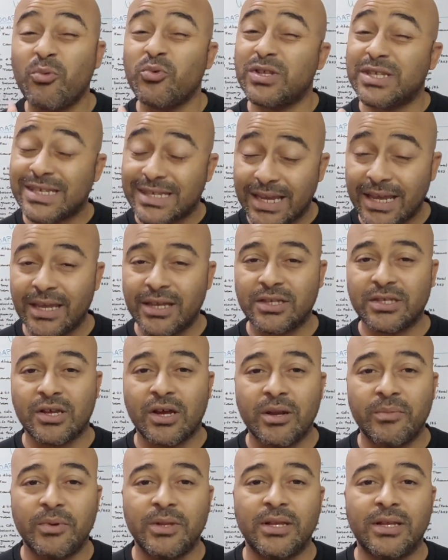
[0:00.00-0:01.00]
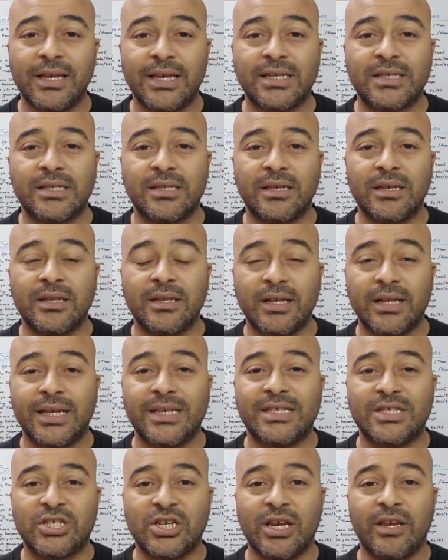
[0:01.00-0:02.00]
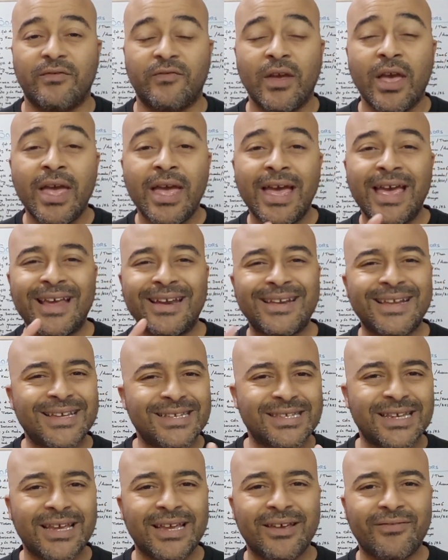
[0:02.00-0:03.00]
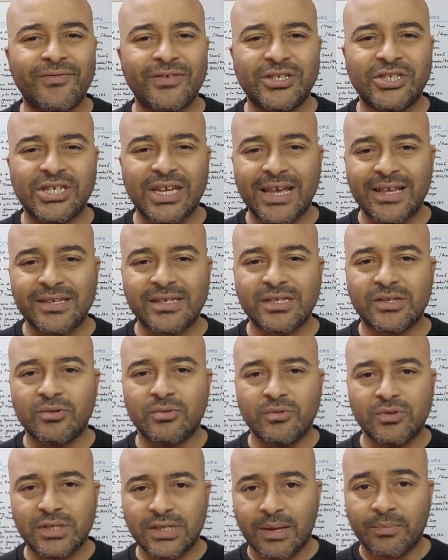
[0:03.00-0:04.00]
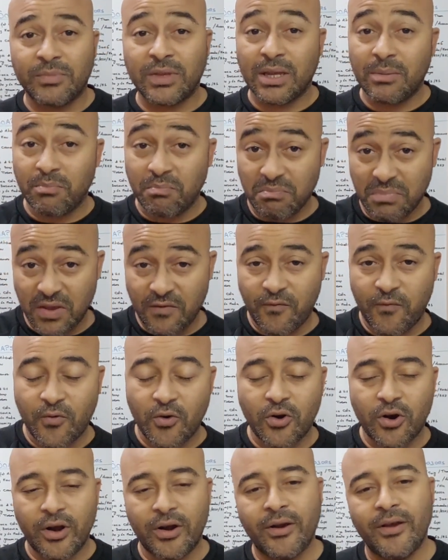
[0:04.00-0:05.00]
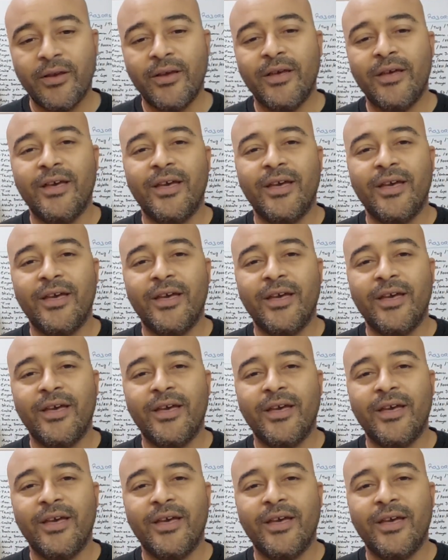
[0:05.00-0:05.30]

would say it's gonna be the last shave, unless I have a chance to do something before,